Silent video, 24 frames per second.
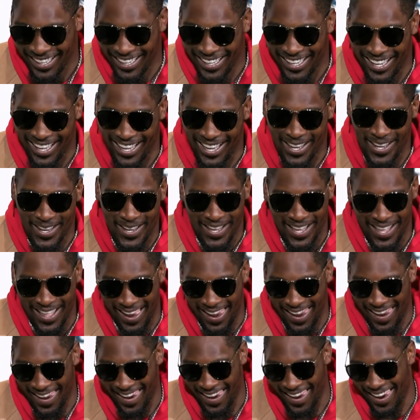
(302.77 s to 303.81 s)
But it
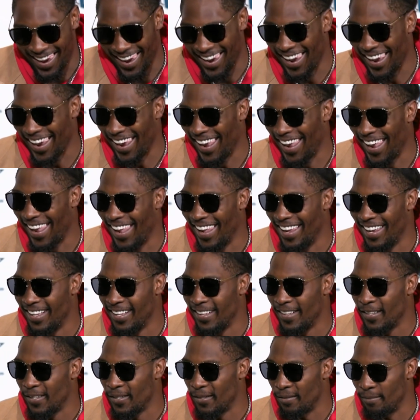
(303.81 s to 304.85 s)
feels good for the
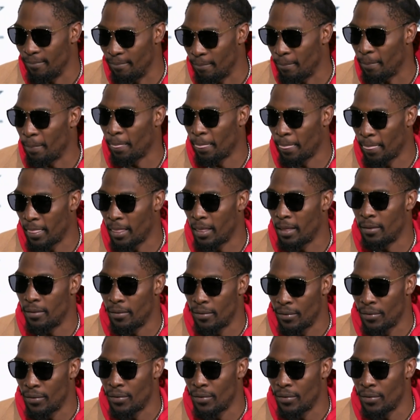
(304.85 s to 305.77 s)
offense to